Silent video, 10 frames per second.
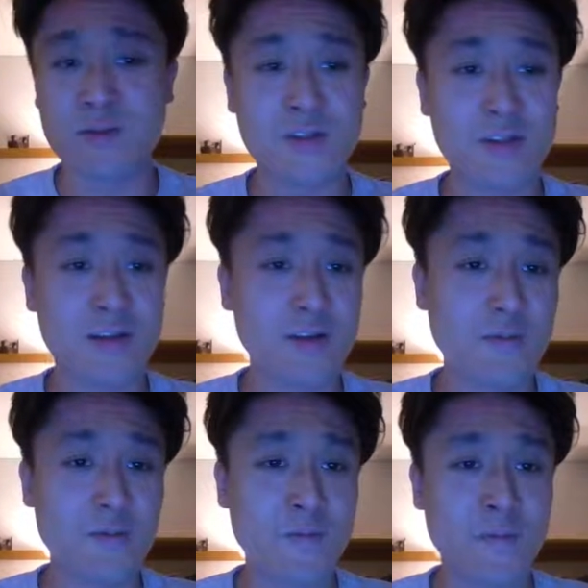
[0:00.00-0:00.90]
still
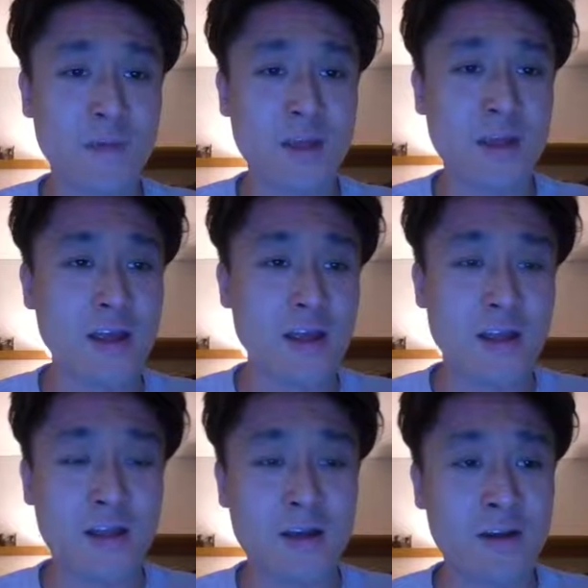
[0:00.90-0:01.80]

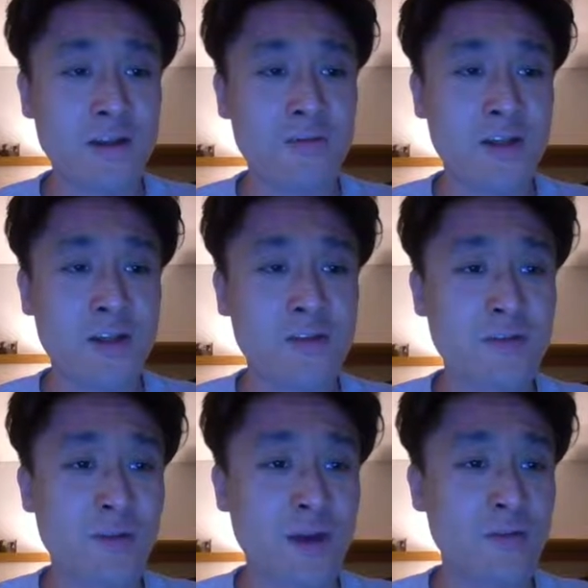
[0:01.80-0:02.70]
learning with this
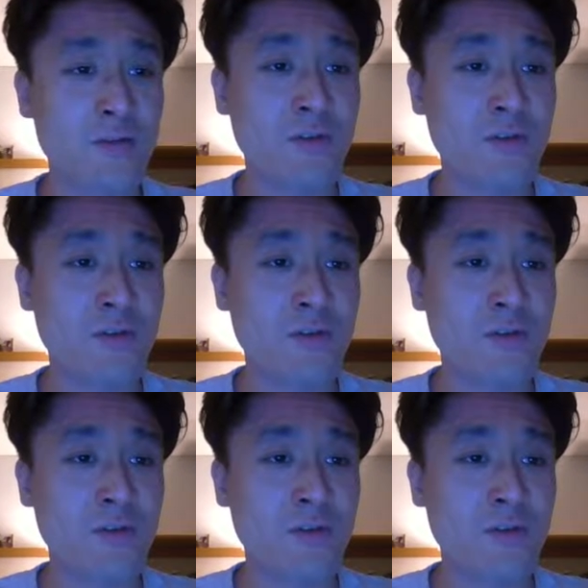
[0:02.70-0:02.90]
platform